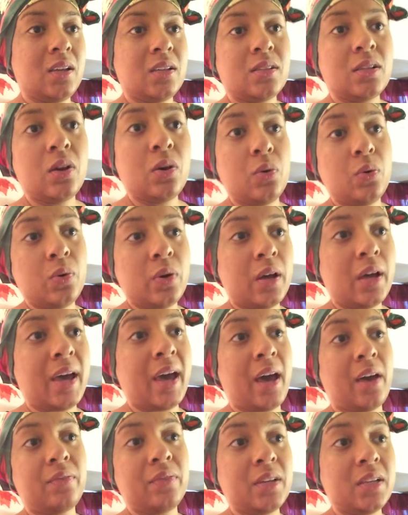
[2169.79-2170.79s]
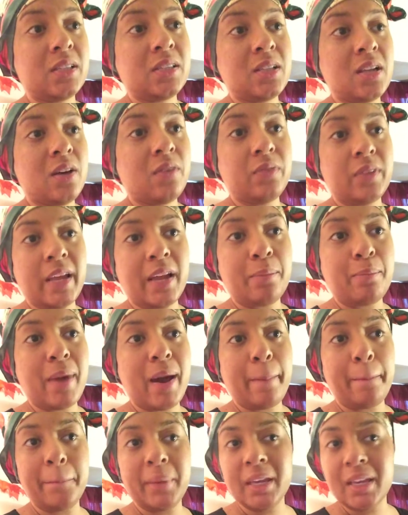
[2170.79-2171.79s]
So half of the stuff, like
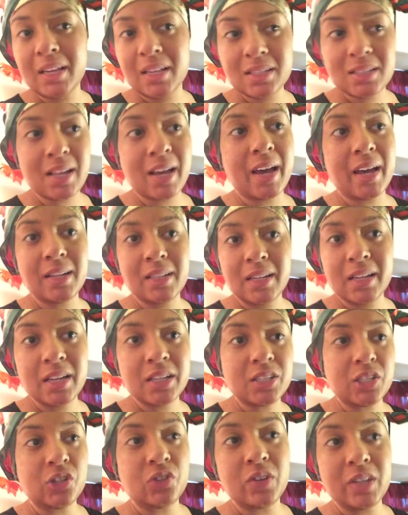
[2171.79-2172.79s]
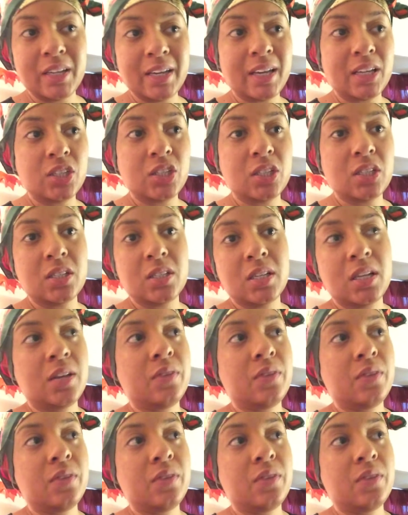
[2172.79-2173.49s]
my biggest ideas and creations,